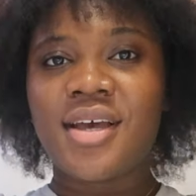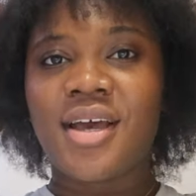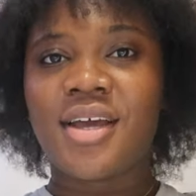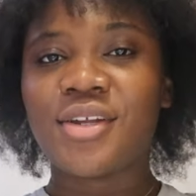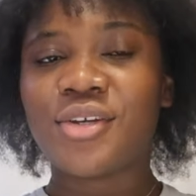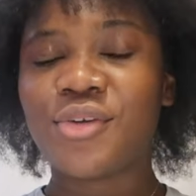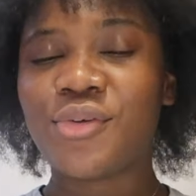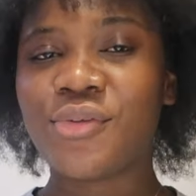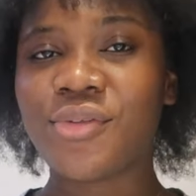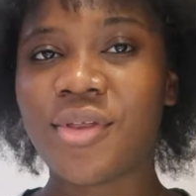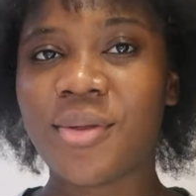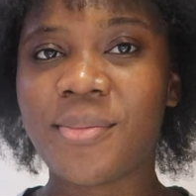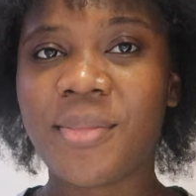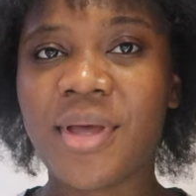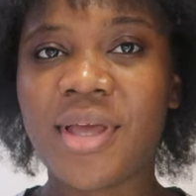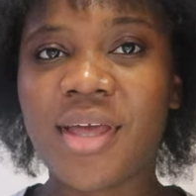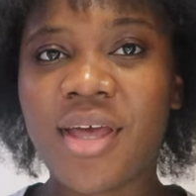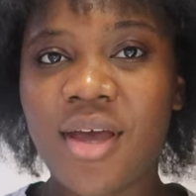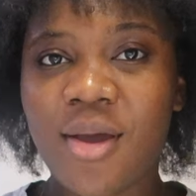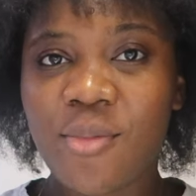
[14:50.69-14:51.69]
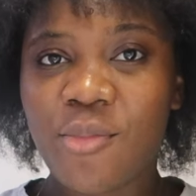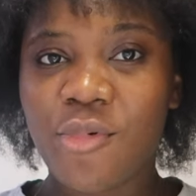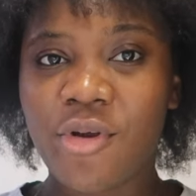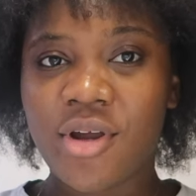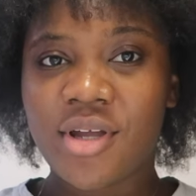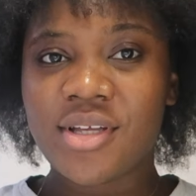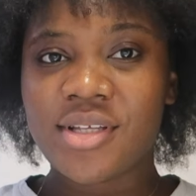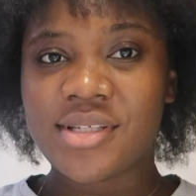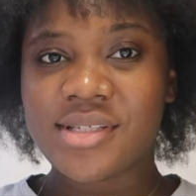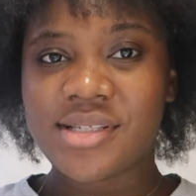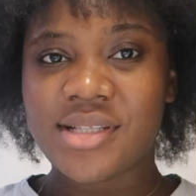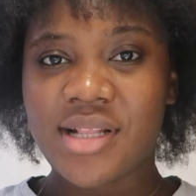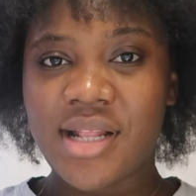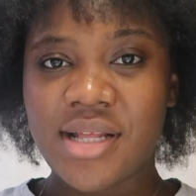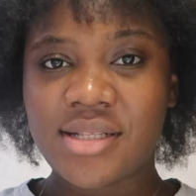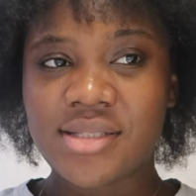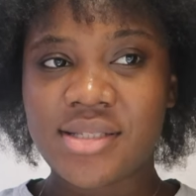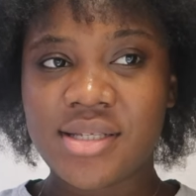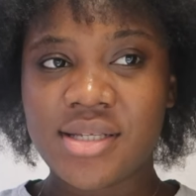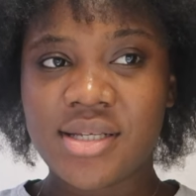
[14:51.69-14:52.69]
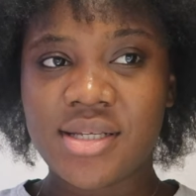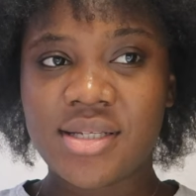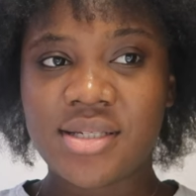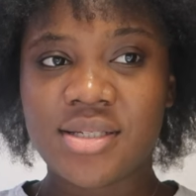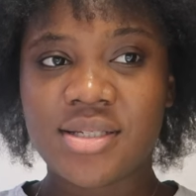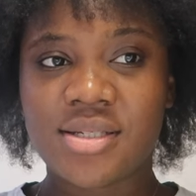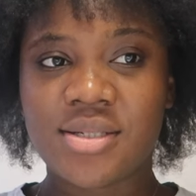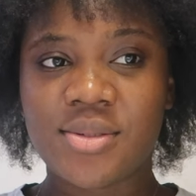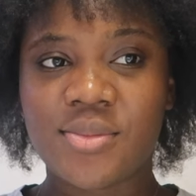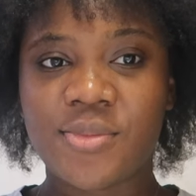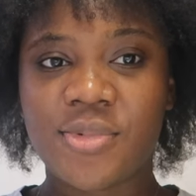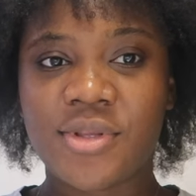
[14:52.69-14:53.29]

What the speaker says: I know that my camera is slanted,